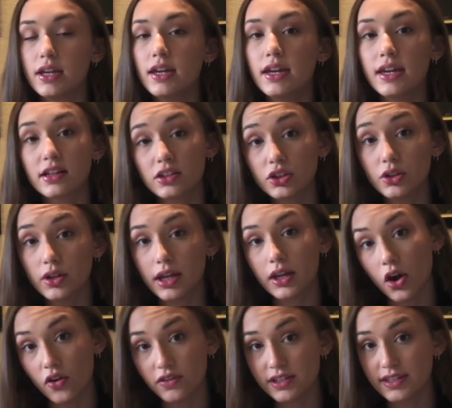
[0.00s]
including
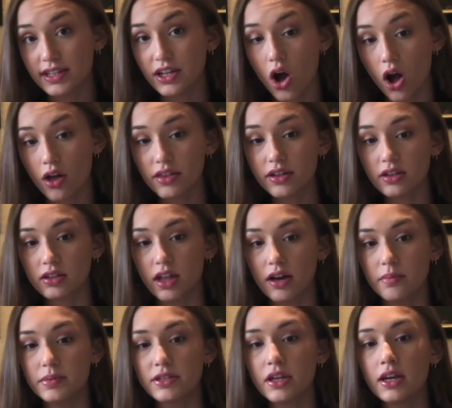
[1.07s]
overseeing all the
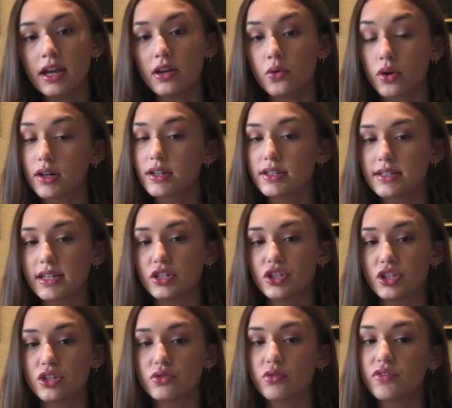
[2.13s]
clubs and
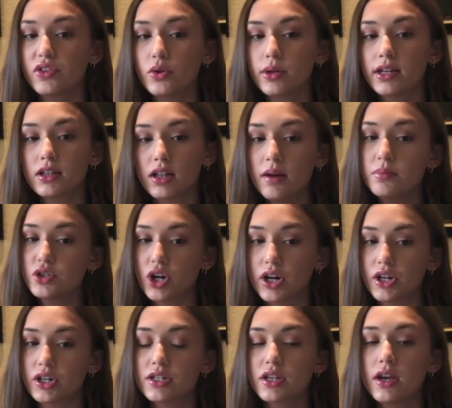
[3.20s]
organizations, reviewing club
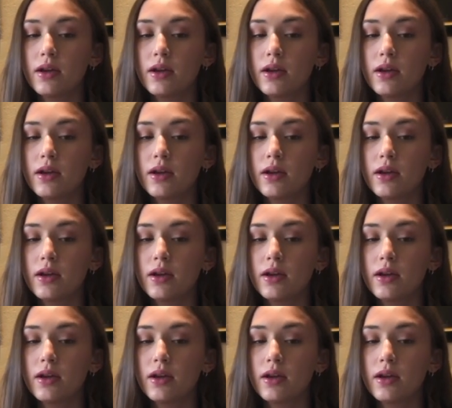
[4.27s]
charters,